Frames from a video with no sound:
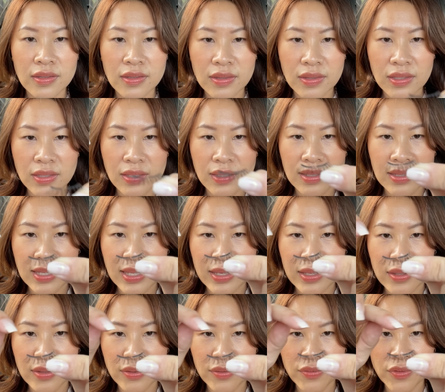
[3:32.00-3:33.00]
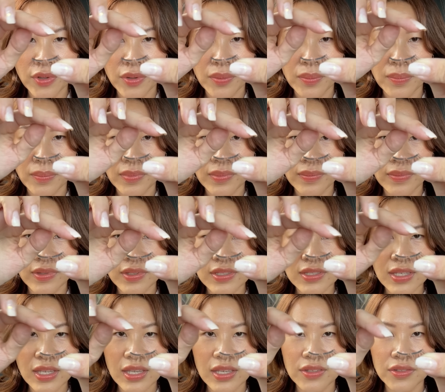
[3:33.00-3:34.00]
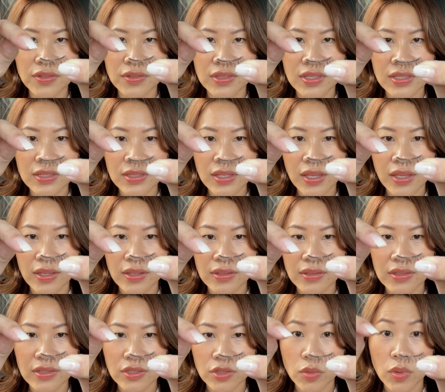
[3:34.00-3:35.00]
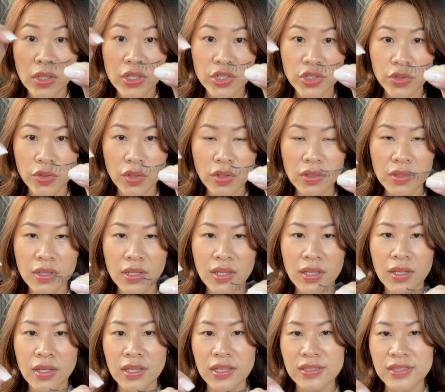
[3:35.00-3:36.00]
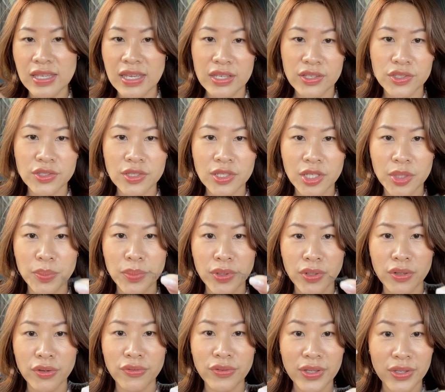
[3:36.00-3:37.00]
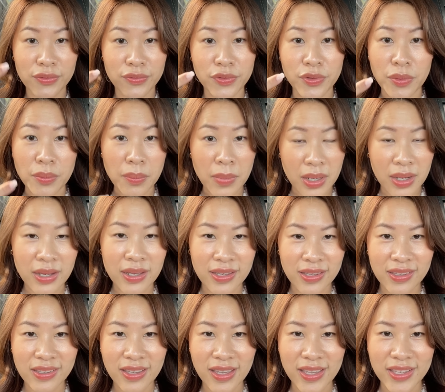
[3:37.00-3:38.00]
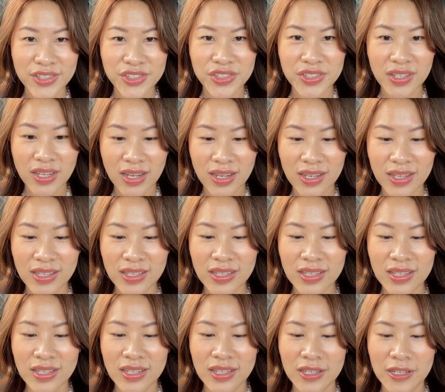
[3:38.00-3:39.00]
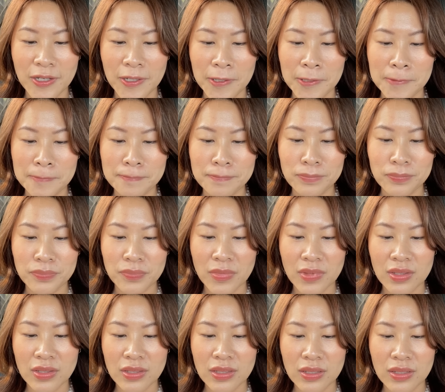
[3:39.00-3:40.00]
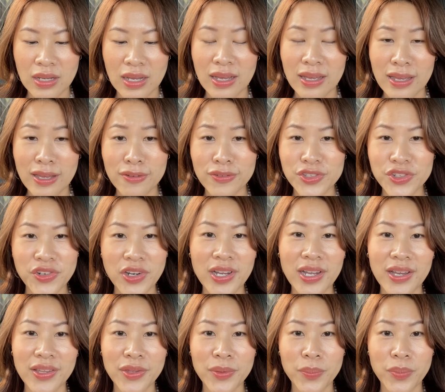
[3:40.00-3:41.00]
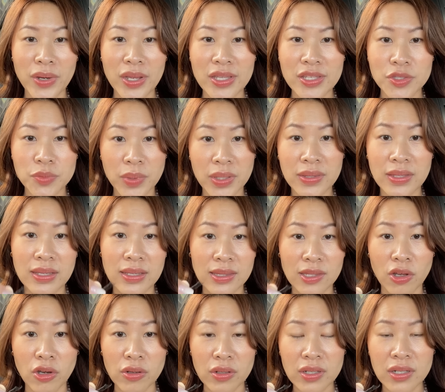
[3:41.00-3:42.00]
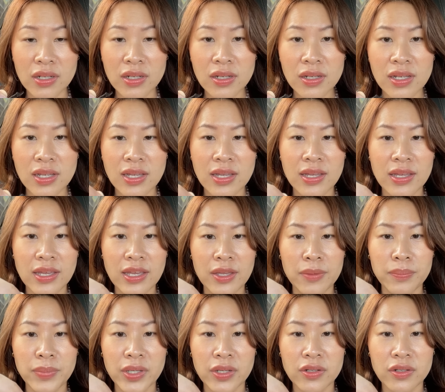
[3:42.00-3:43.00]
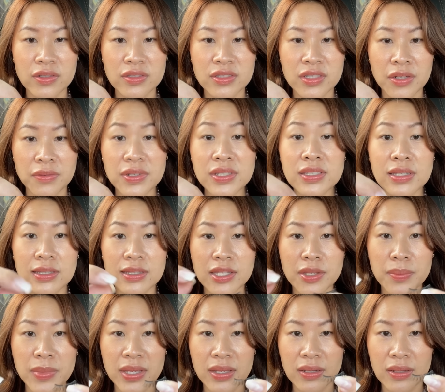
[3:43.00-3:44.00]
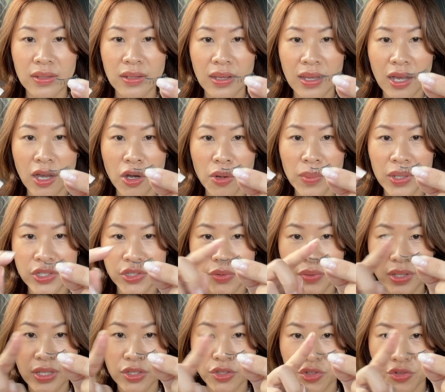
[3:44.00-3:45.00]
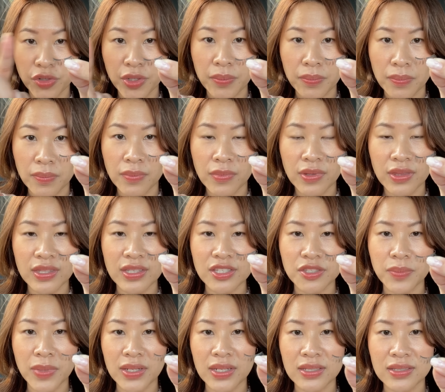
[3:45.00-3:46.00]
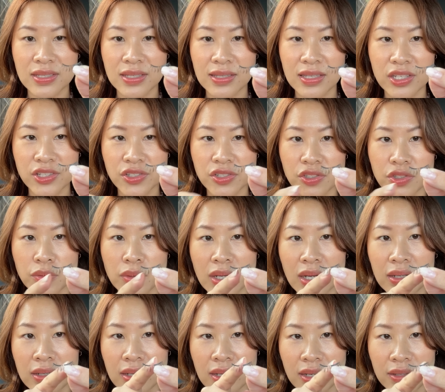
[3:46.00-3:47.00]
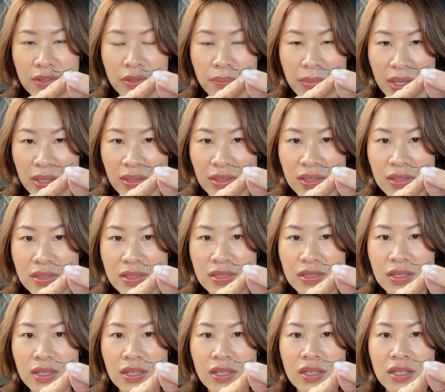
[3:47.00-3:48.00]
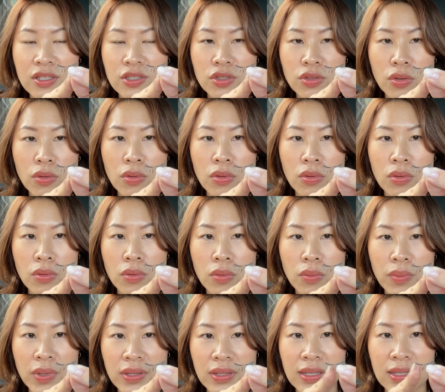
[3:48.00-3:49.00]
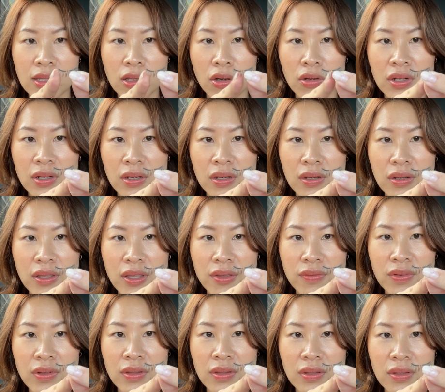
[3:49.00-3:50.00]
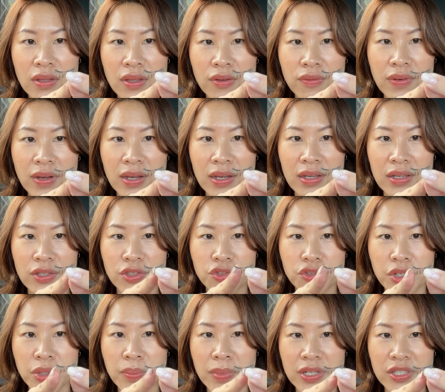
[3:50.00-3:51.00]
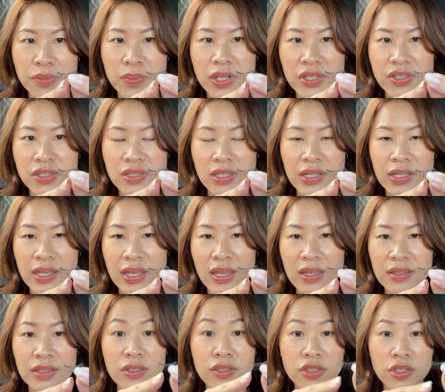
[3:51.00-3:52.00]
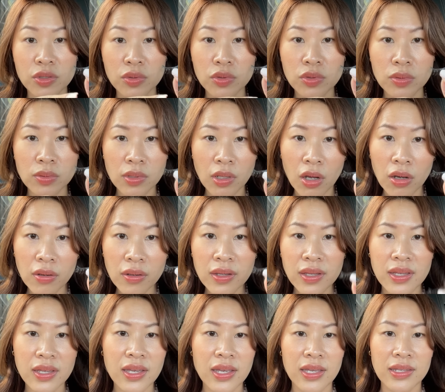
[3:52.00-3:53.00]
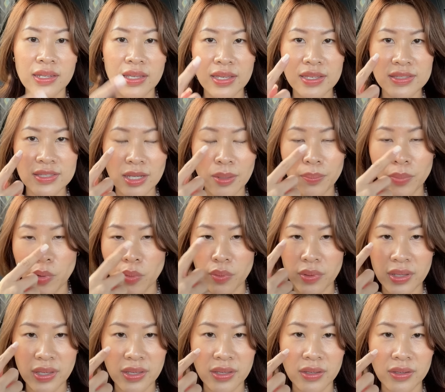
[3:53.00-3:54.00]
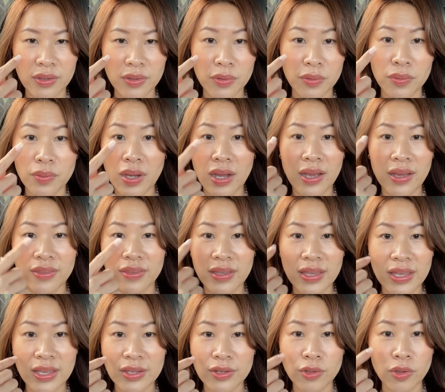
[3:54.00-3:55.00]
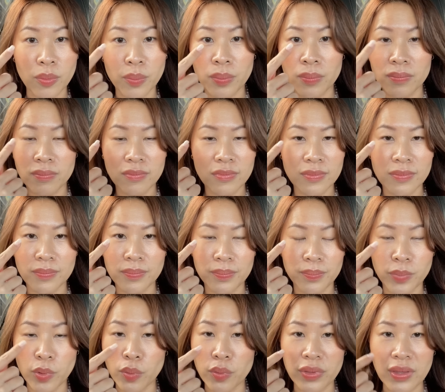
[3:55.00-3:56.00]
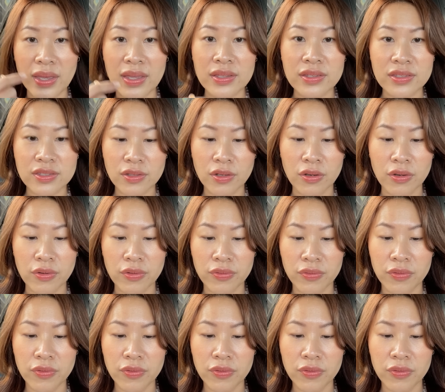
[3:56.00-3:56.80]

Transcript: the length from this end to this end is quite short. It's actually perfect for my Asian eye. I have tried other brands where they are longer, and because there is a limit how much you can trim these magnetic lashes, you can't cut the magnets. So when they're longer, even if I trim as much as I can, it's still too long and it ends up poking either end or both ends of